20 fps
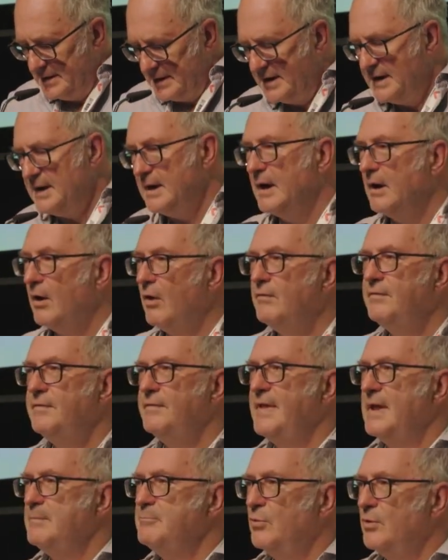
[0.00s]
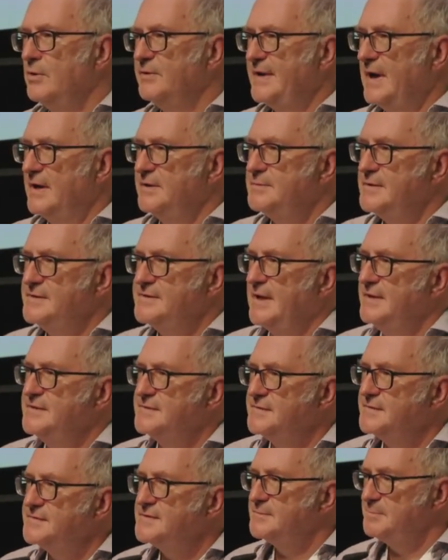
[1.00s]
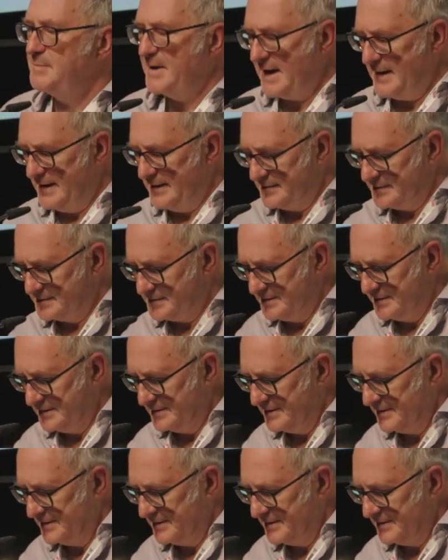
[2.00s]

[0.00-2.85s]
And often they boil down to a sense of space,